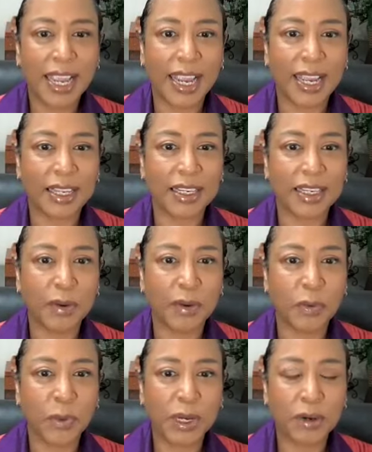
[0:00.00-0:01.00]
and uh,
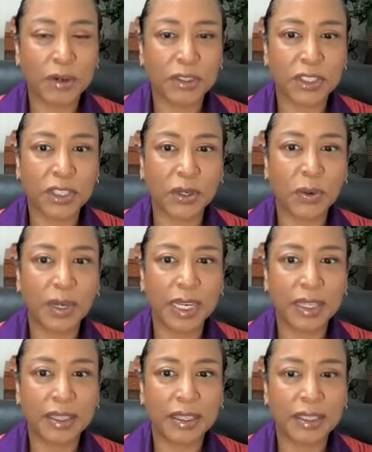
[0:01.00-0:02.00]
we are so
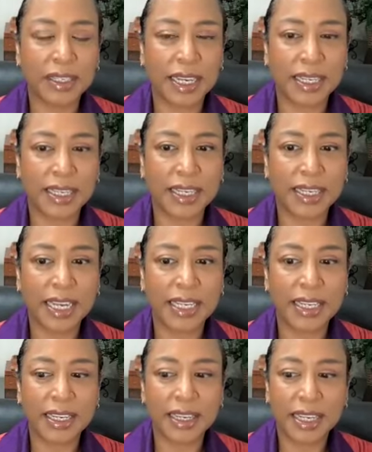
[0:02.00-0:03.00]
in, in,
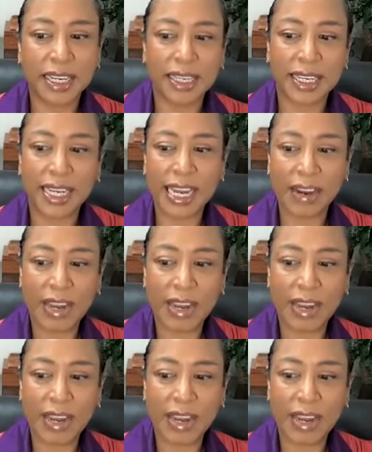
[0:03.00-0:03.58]
in, in,